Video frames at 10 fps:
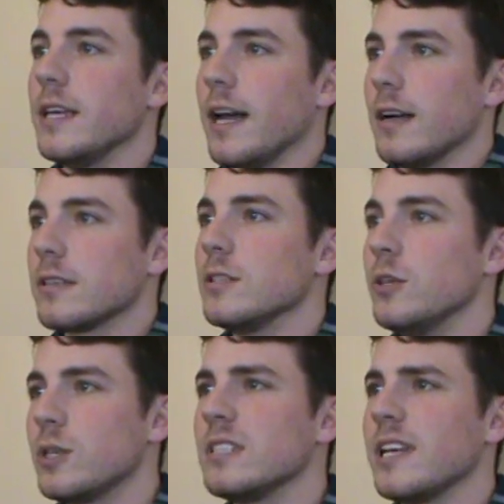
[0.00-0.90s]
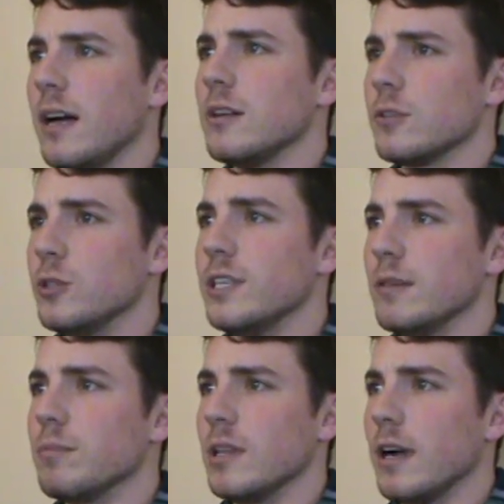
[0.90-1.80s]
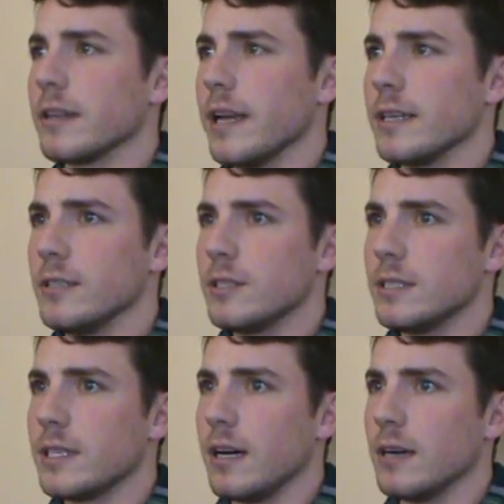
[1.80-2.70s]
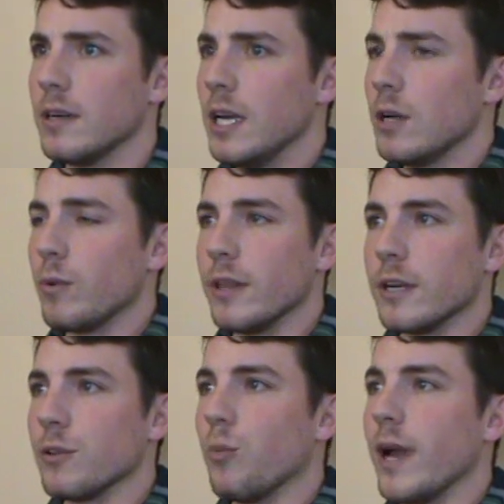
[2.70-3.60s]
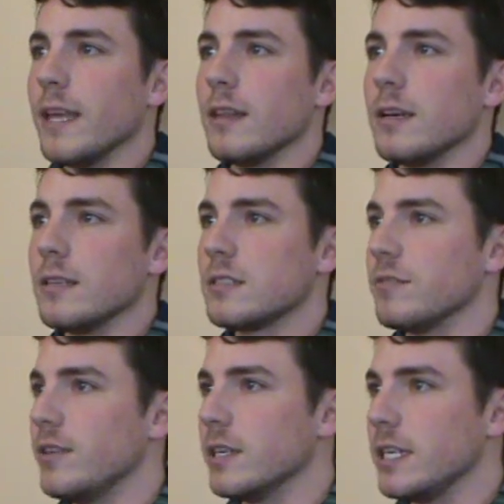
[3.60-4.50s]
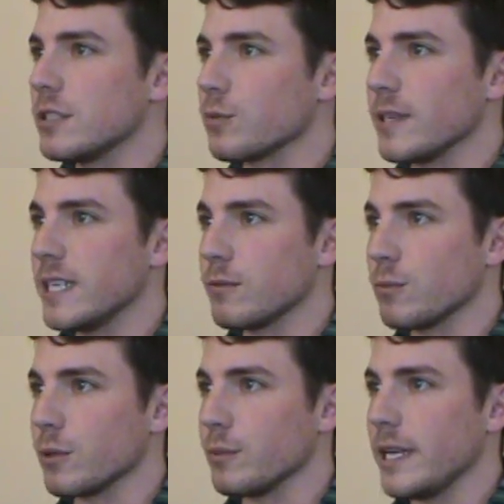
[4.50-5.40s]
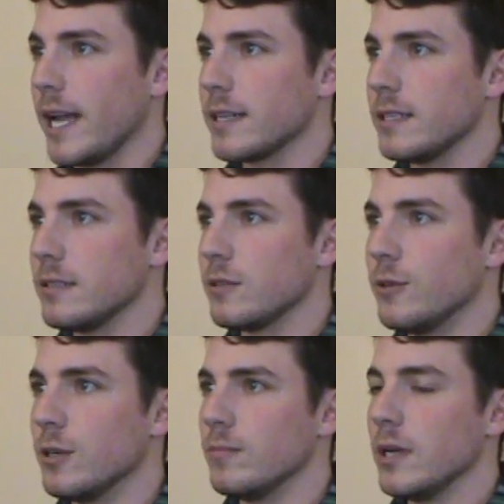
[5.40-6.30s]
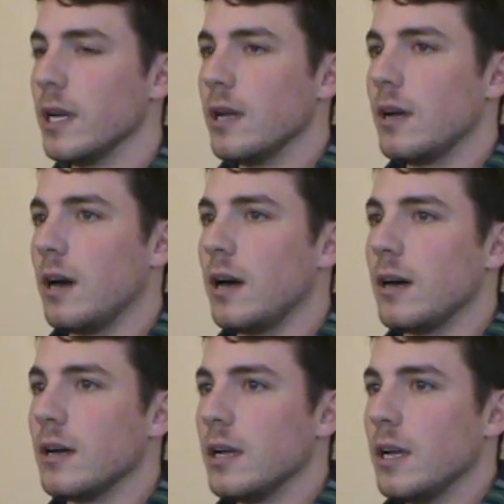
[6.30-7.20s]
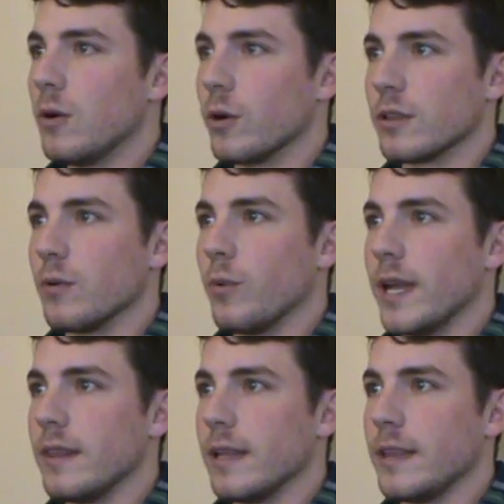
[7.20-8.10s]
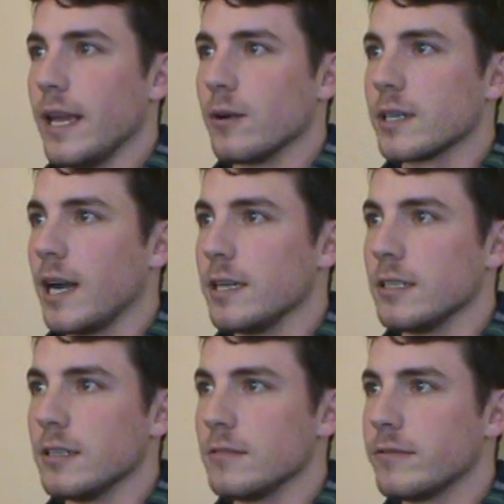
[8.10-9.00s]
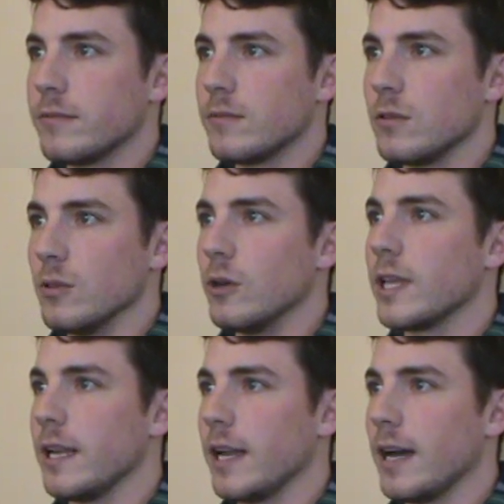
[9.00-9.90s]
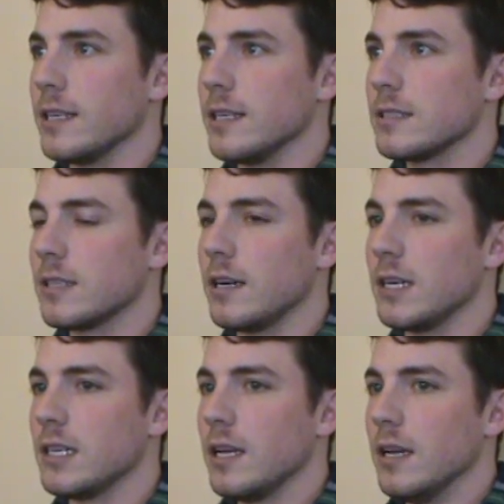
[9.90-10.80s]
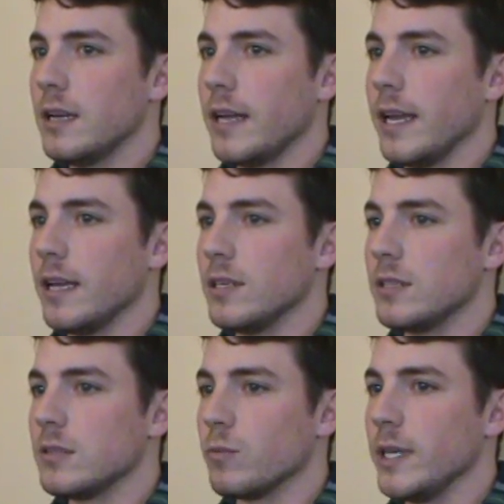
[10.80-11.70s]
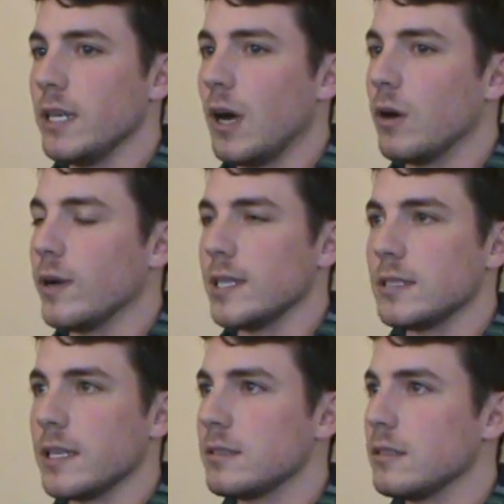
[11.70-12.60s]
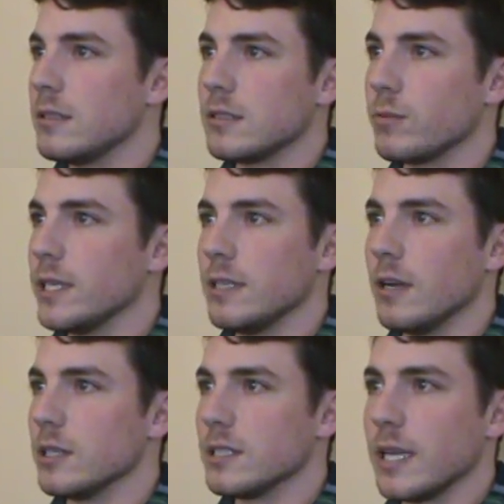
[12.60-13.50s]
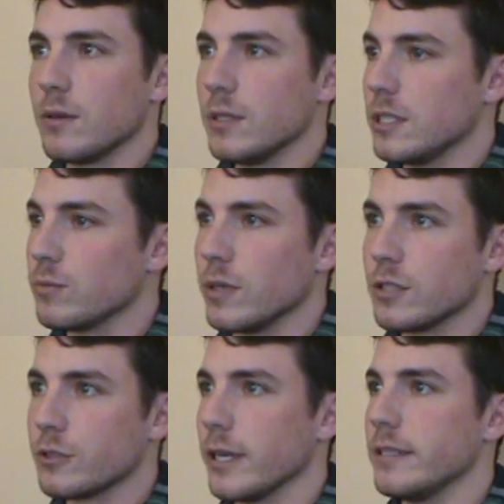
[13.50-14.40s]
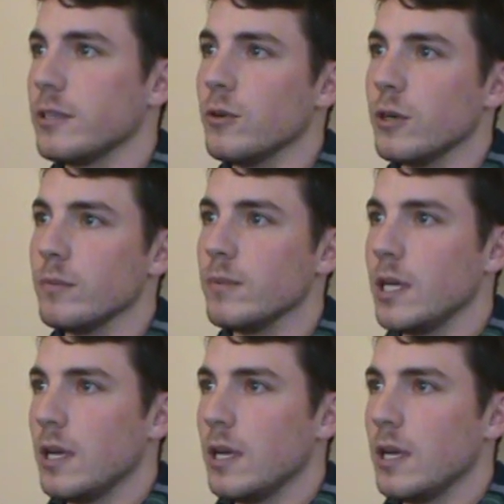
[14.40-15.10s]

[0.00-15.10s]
uh, yeah, you can tell who didn't belong there. You can tell whether the way the civilians were, were reacting to him uh, or the way that they were kind of looking at us. Uh, and we always, as soon as we noticed that, we just went straight to him.